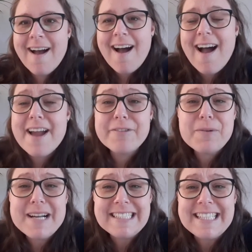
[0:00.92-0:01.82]
Hi
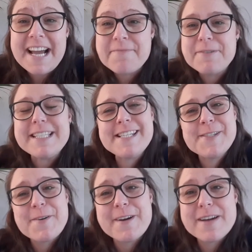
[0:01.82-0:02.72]
everyone, I'm really
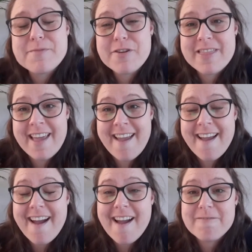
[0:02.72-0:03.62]
sorry I'm not
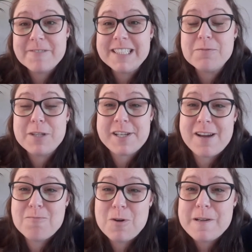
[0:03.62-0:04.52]
there. I really wish
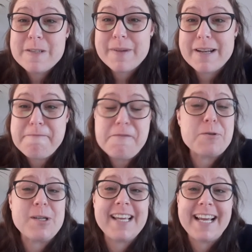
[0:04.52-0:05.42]
I was, but
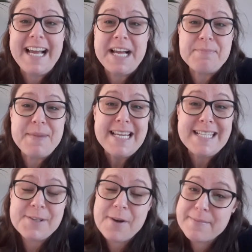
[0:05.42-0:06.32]
unfortunately I can't be,
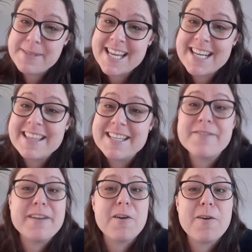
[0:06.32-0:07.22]
so I'm sending this
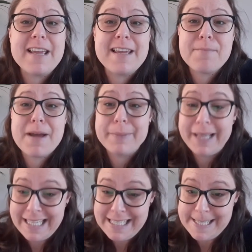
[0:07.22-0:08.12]
video in my
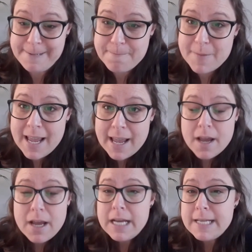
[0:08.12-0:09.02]
place.
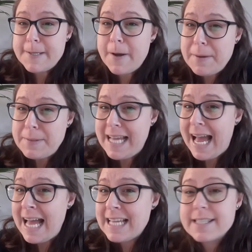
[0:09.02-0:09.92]
So I was
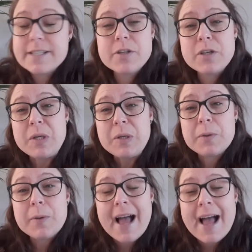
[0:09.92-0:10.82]
asked to